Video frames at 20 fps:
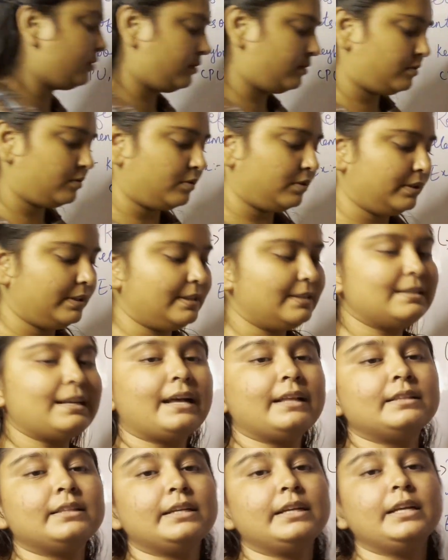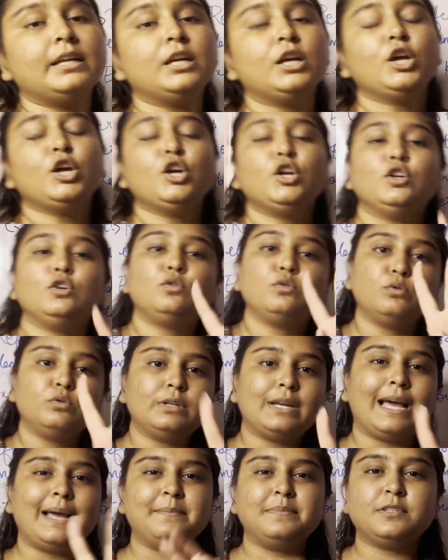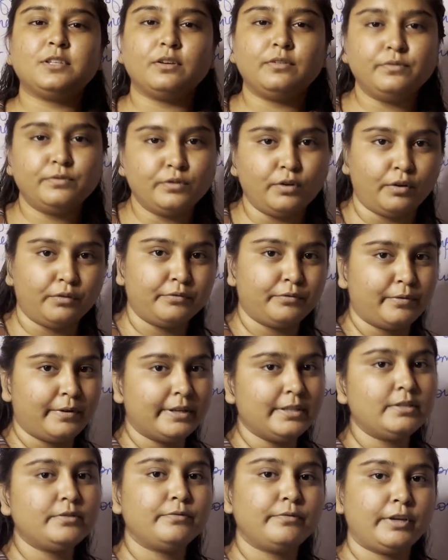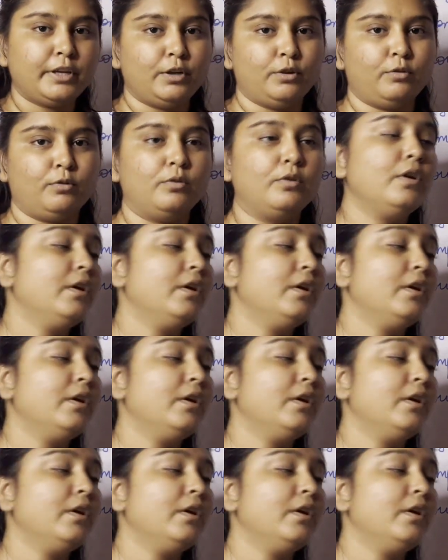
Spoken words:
So these are the two types of softwares we know.